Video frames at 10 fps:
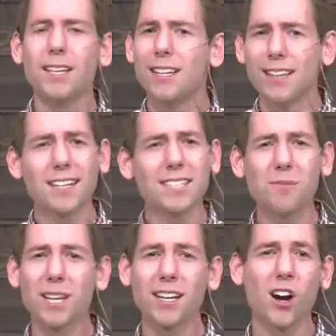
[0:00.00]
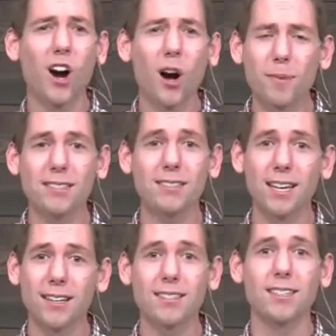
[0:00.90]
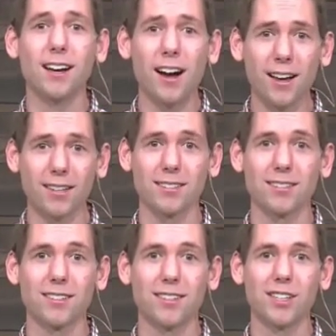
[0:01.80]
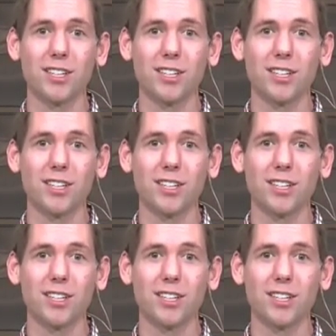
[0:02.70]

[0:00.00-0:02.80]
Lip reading: Now, that seems like common sense to us,